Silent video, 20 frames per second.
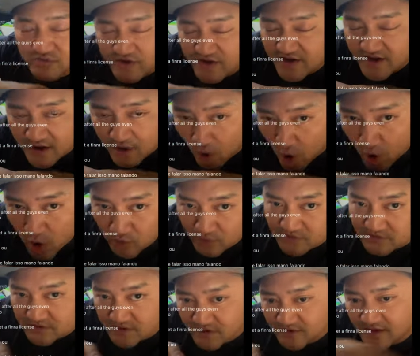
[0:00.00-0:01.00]
that's when you get
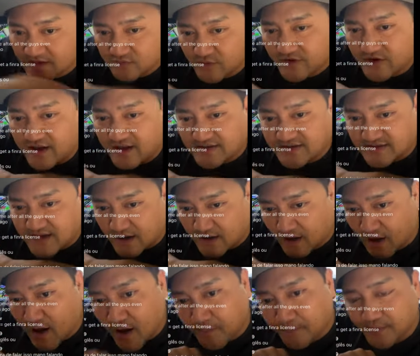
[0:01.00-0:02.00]
hosed. That's when you get
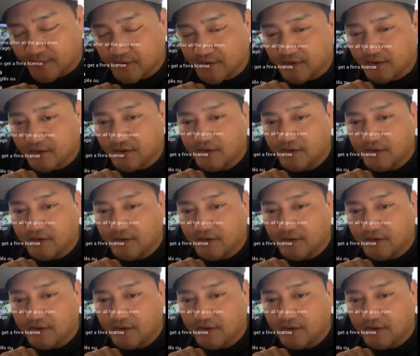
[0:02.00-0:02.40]
set up.